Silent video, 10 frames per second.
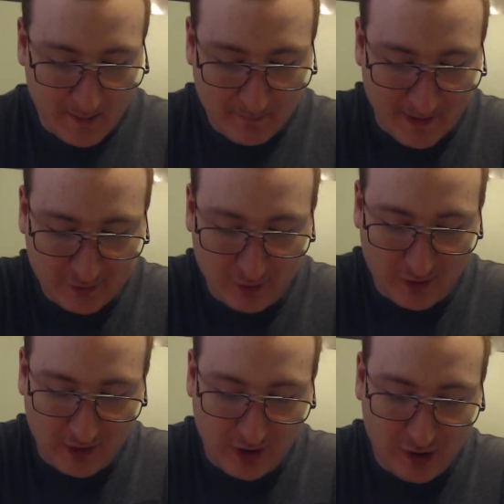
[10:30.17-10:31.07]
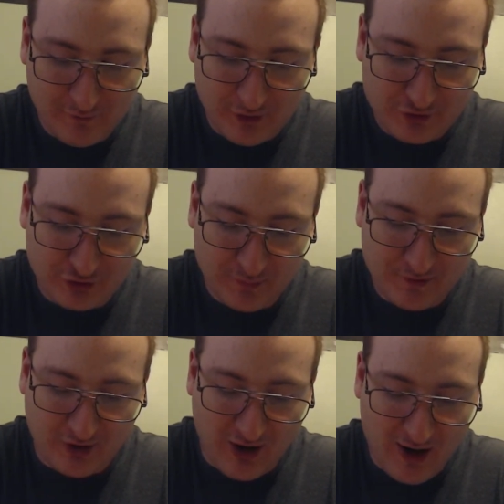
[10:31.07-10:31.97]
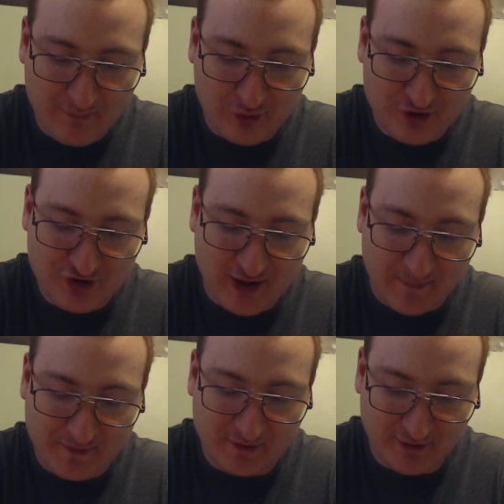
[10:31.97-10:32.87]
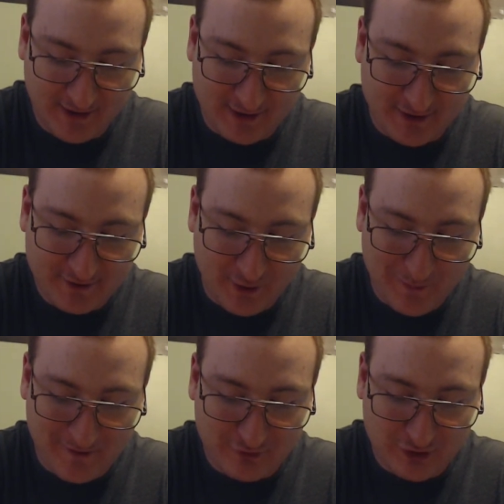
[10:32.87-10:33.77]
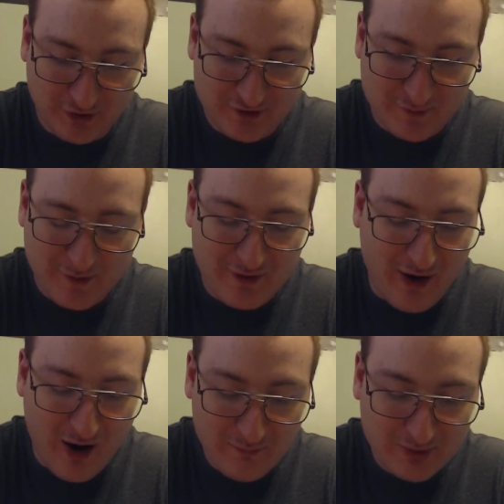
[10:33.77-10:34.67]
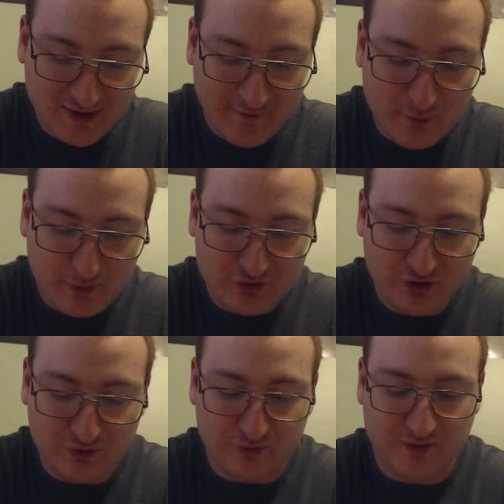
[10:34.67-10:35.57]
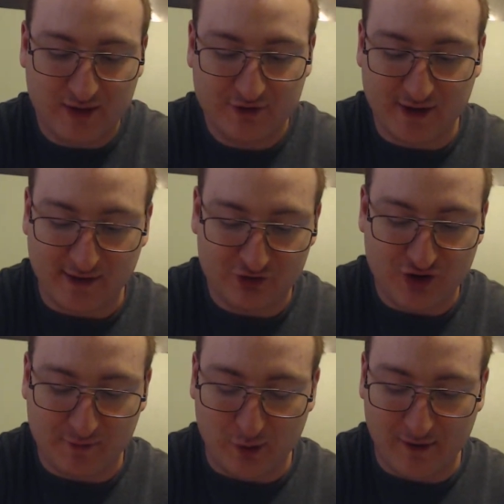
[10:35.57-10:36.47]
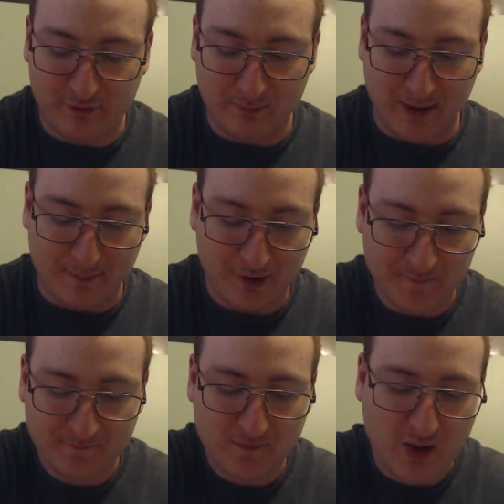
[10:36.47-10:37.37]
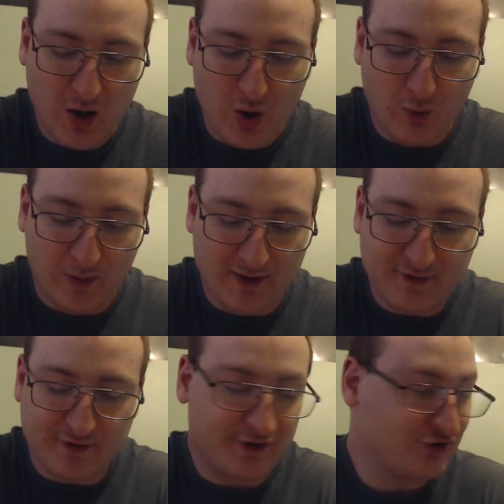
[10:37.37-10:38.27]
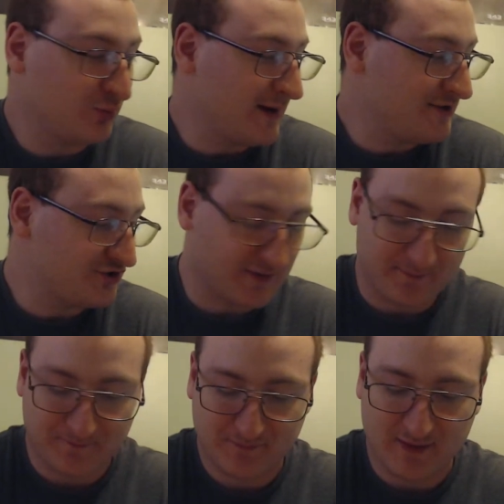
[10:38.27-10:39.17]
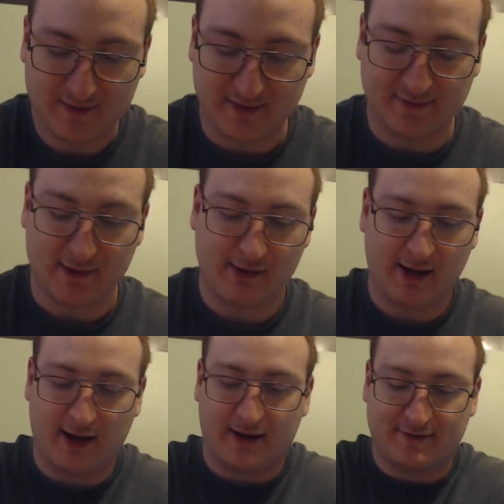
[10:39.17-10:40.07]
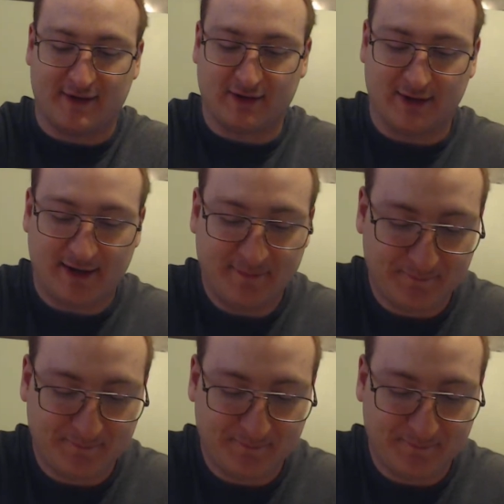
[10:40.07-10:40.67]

My lord, all of our troops are on board ships, like us, and we have learned some unbelievable news, said General Evan Piper. What is the situation? Said, asked Nikolai.